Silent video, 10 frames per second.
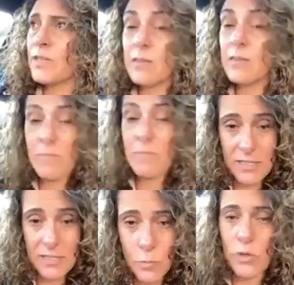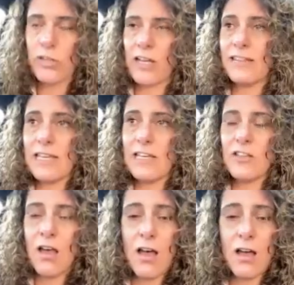domestic work, and
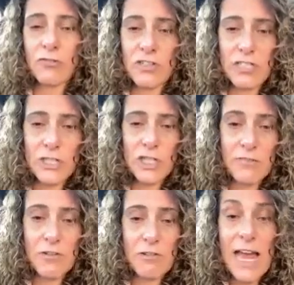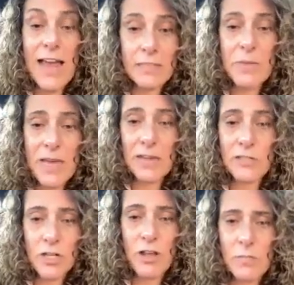these are traditionally very
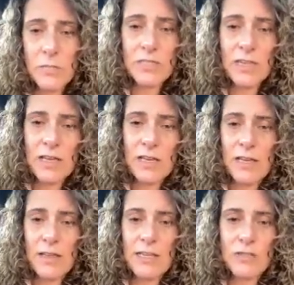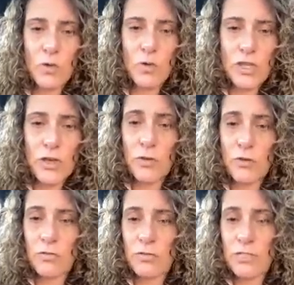underpaid jobs. There's
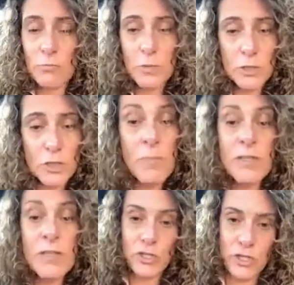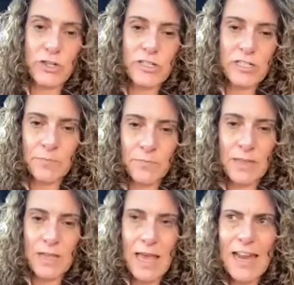also terrible job insecurity.
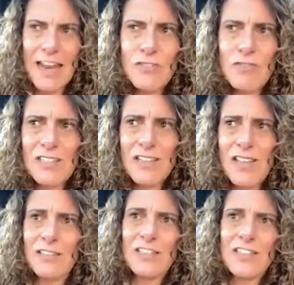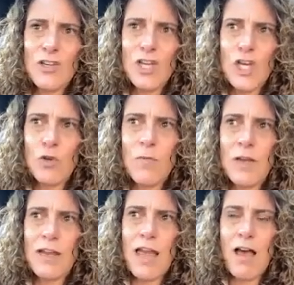And as a result,
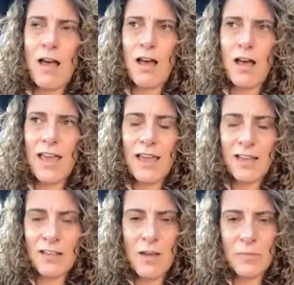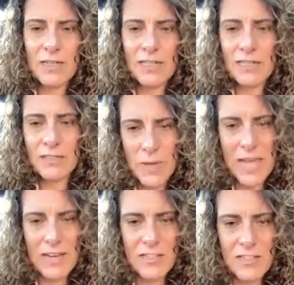women are economically
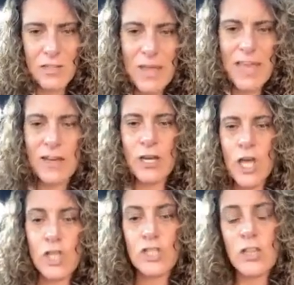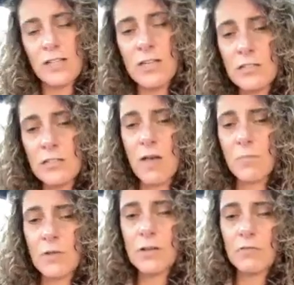dependent on men. So that's an
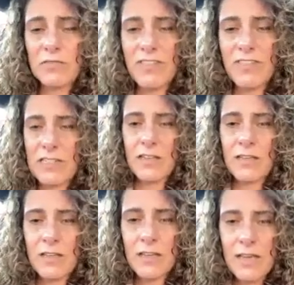example of a factor